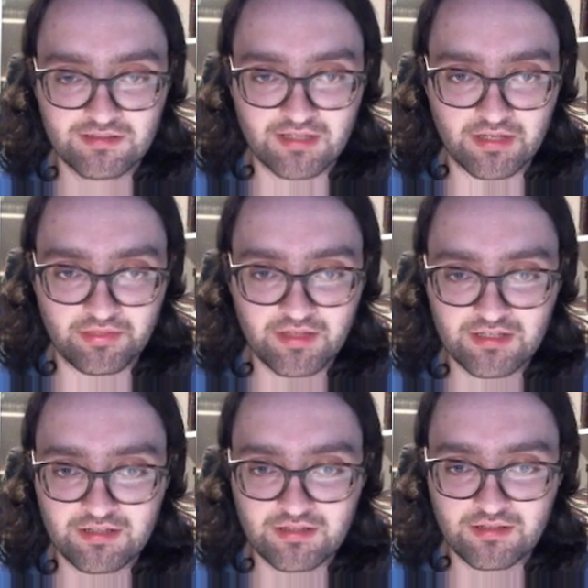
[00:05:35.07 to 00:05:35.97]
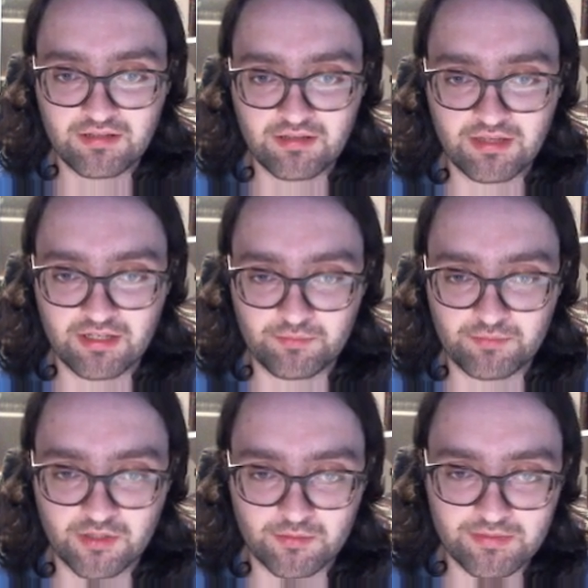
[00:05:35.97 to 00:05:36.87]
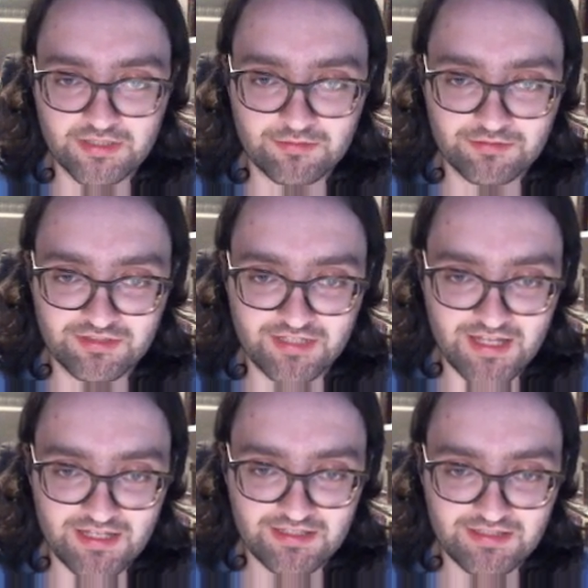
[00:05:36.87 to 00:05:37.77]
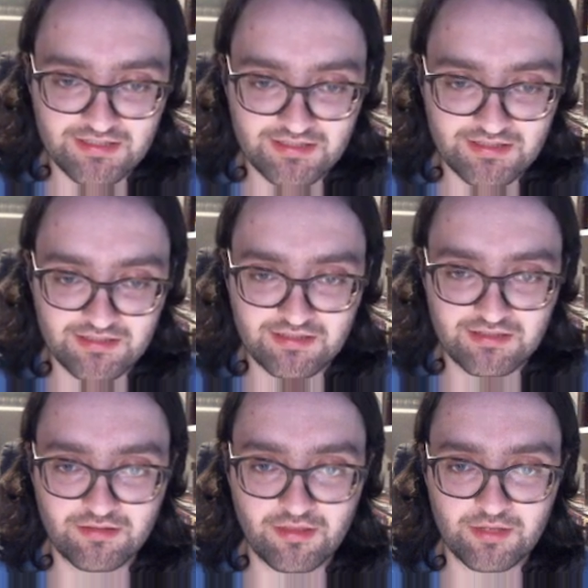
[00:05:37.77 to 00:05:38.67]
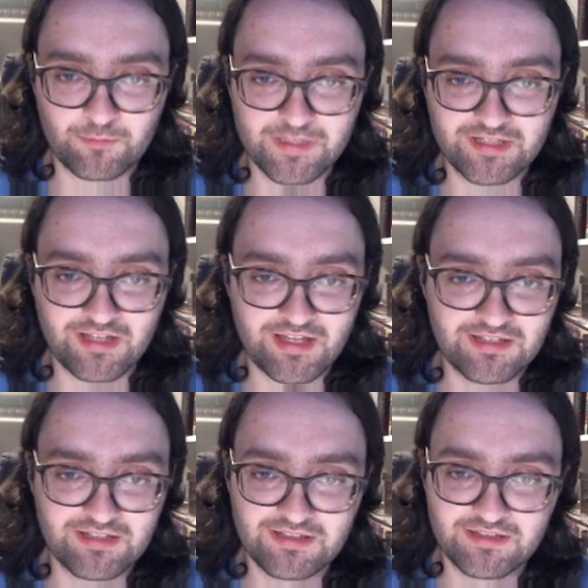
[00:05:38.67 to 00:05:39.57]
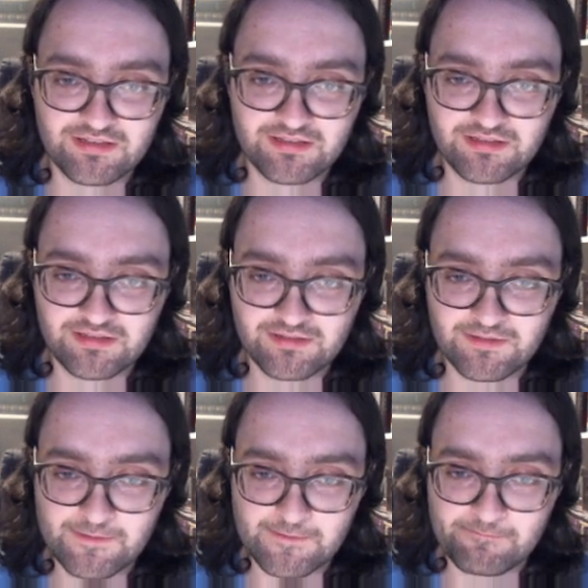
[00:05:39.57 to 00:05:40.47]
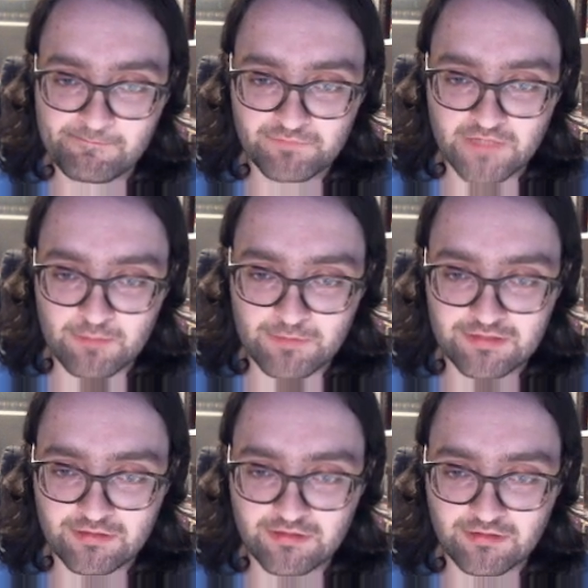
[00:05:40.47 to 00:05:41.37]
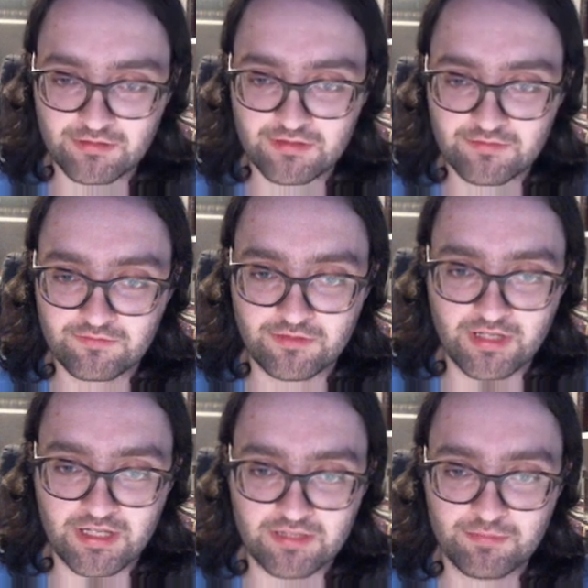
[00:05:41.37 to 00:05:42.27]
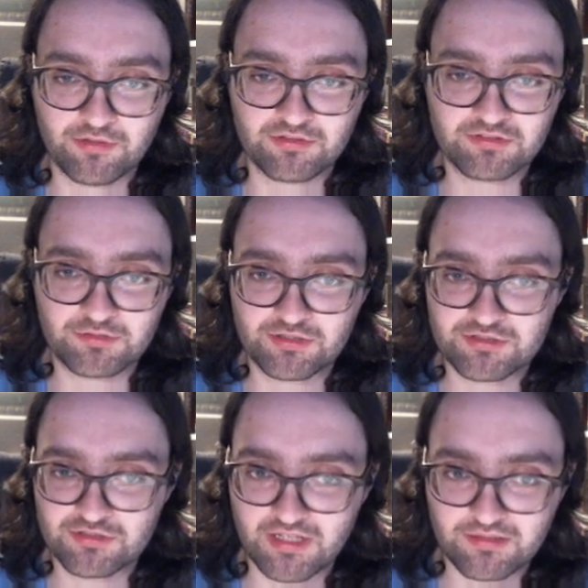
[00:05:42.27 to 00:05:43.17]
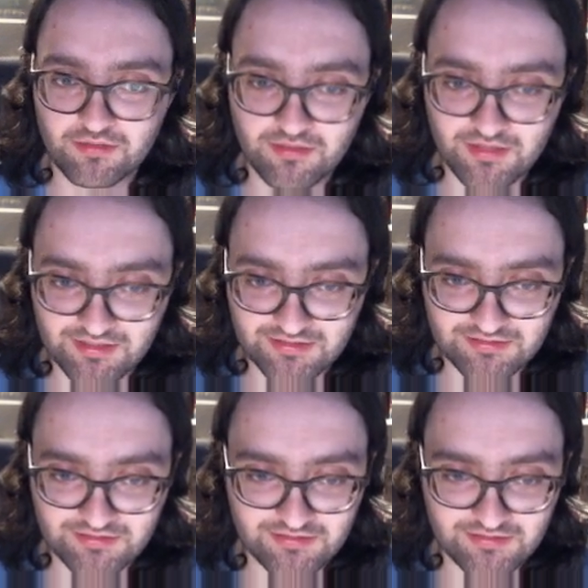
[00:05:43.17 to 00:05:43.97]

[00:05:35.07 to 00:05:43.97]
I think they are probably going to take, then we take, and we could look for a pawn structure like this.